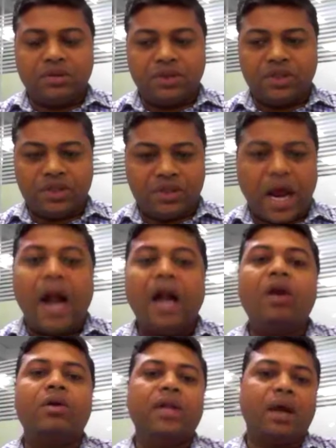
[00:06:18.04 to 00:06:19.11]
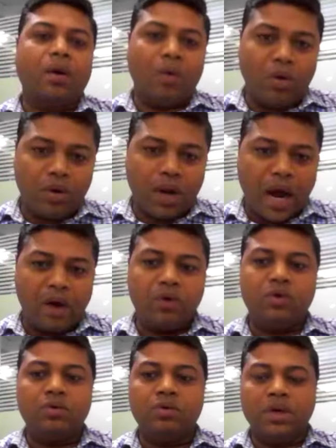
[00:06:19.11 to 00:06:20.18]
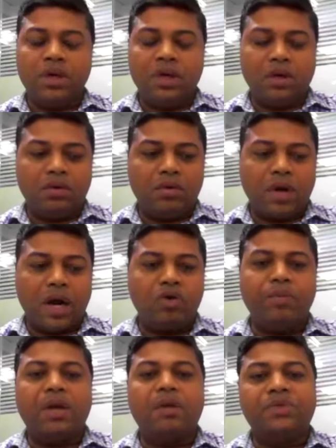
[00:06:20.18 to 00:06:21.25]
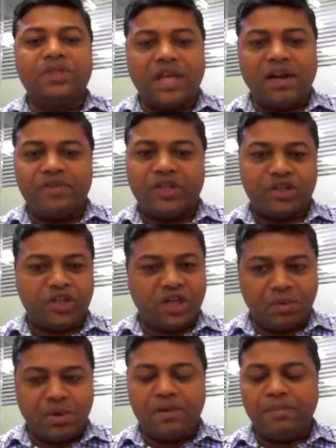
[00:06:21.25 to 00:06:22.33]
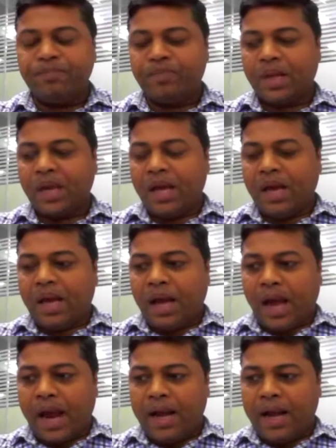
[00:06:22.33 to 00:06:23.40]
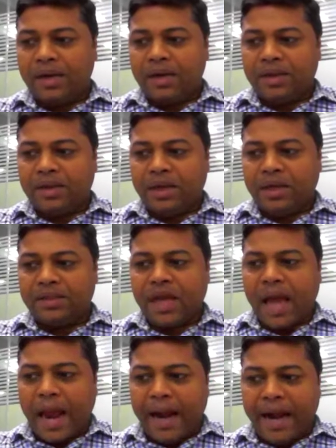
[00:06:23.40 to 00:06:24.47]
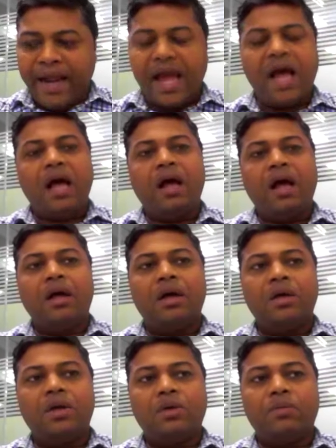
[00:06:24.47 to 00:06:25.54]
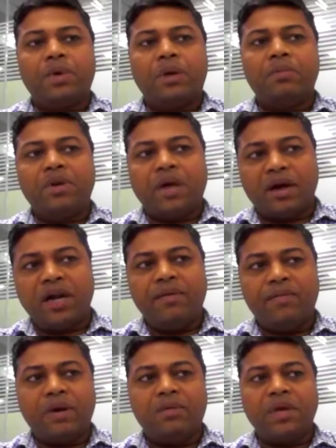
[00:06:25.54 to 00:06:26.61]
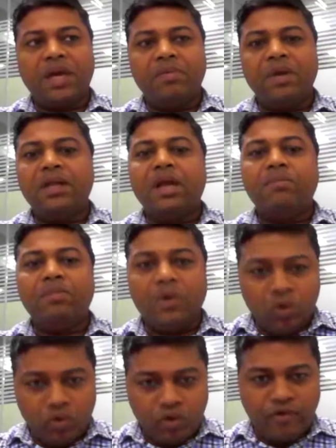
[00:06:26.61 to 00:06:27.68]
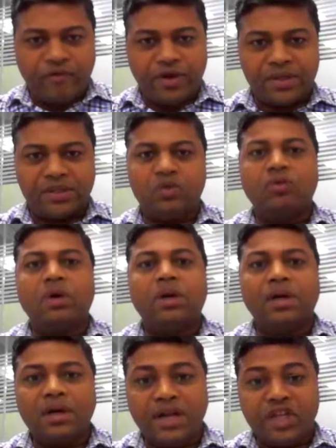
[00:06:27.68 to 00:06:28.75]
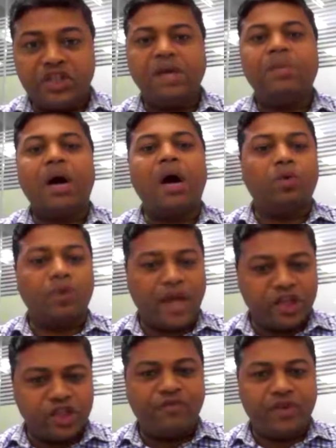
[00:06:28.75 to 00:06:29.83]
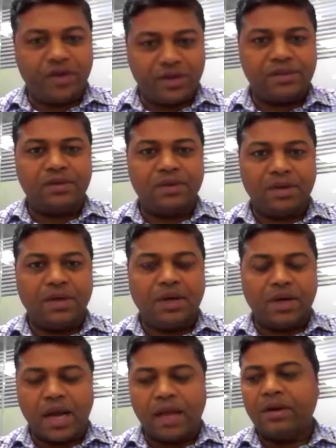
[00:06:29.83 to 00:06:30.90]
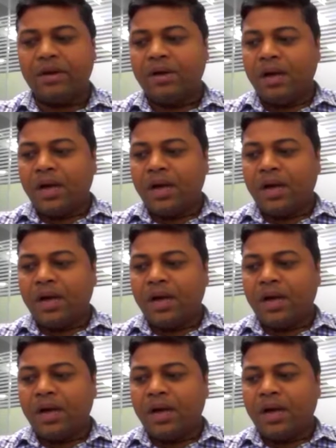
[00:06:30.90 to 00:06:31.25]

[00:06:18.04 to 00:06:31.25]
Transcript: stand on their own, how to become self-sustainable. And it is the idea from turning from giving them to a fish to teach them how to catch a fish rather.